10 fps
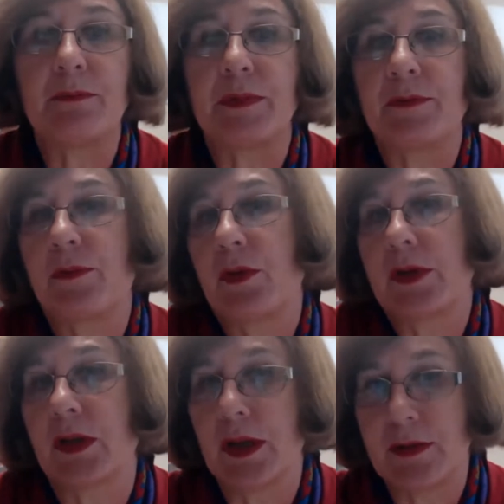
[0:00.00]
before
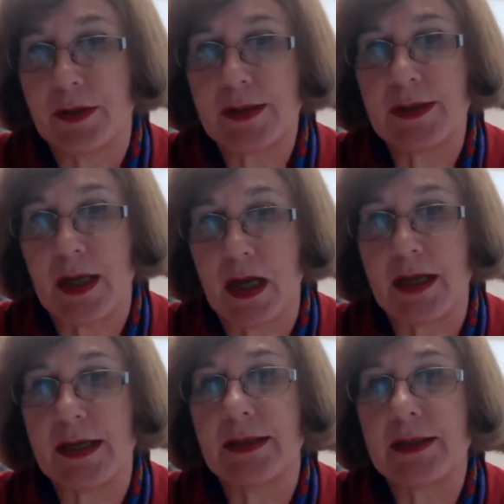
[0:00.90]
the loan is
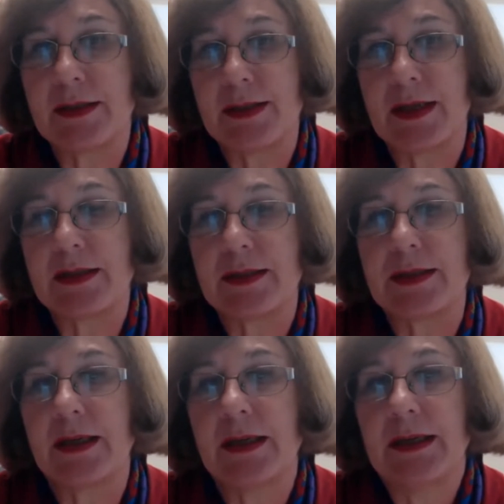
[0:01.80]
signed.
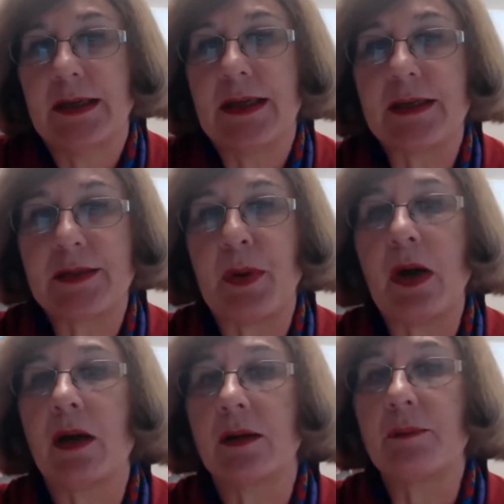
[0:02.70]
It's
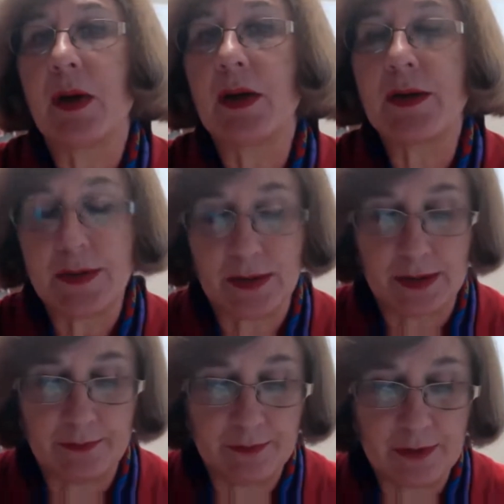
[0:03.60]
part and parcel
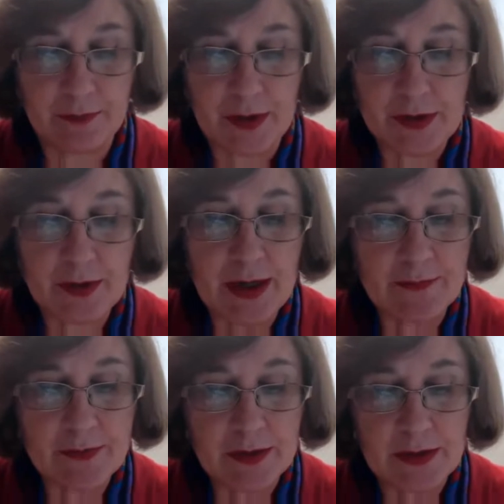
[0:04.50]
of what you
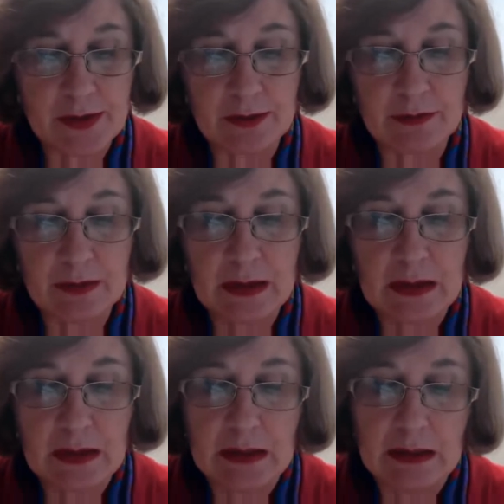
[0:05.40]
have to do.
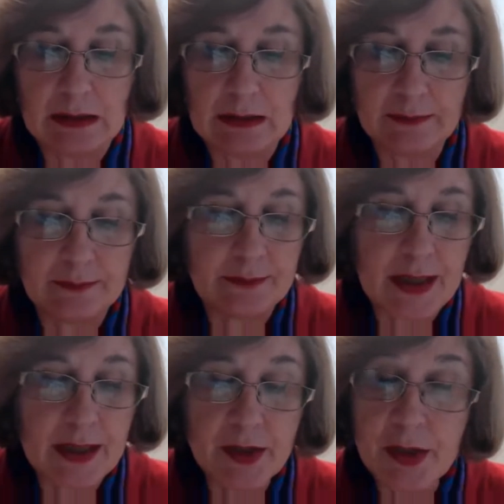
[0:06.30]

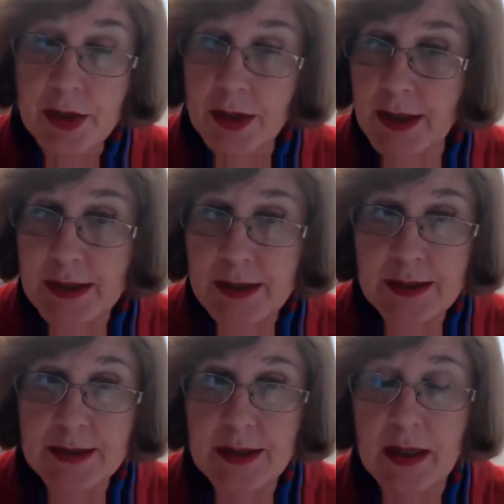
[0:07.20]

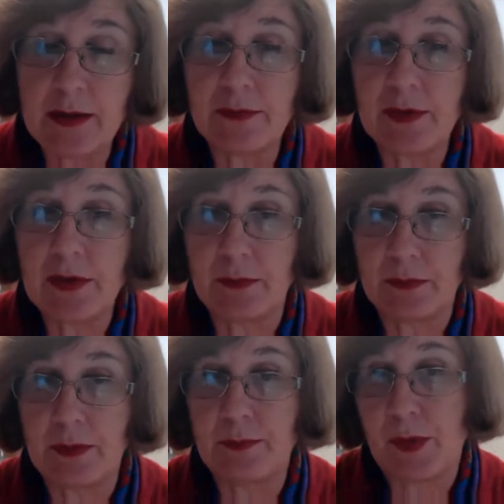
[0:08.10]
Insurance to cover
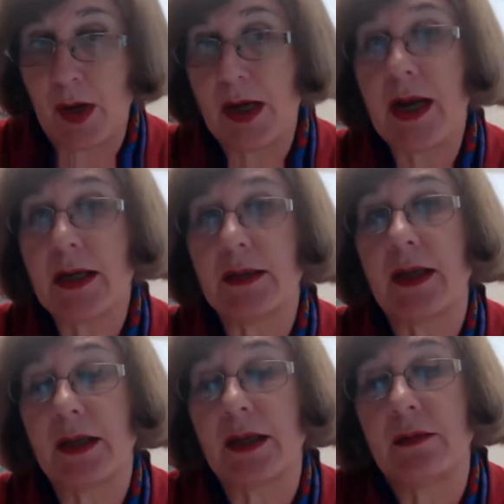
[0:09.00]
the product
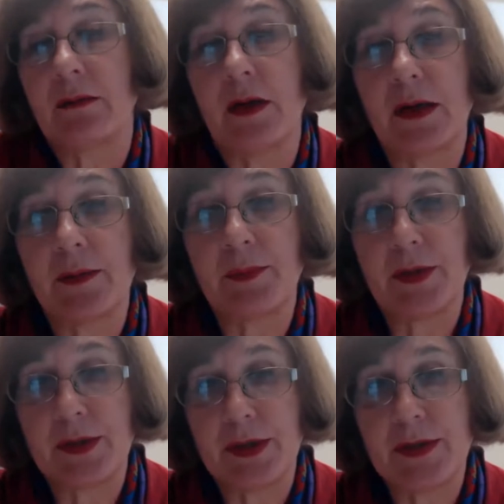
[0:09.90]
that you are
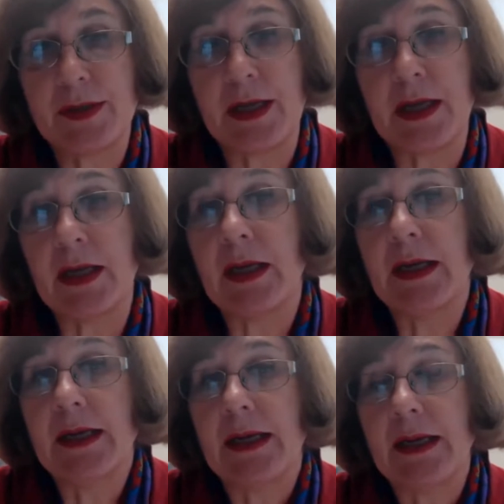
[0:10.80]
producing.
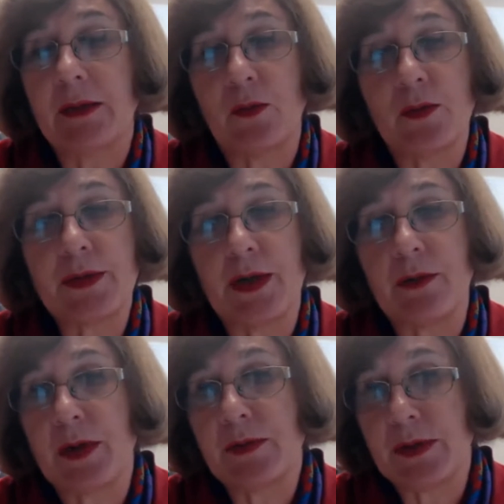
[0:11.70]
And also,
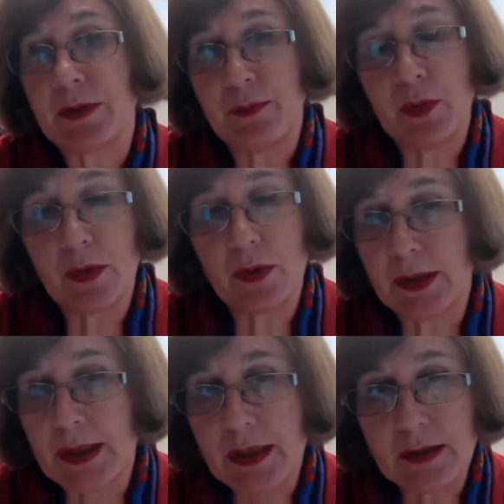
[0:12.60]
most
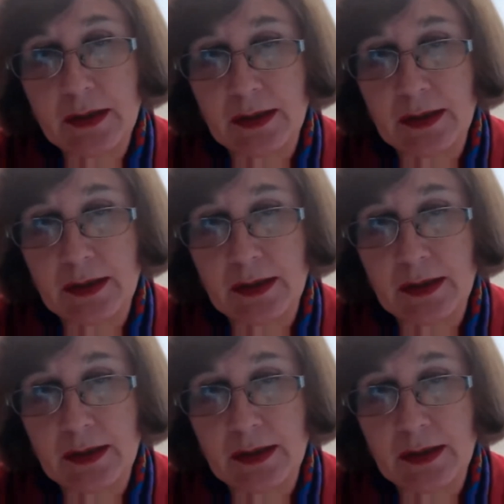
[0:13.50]
importantly,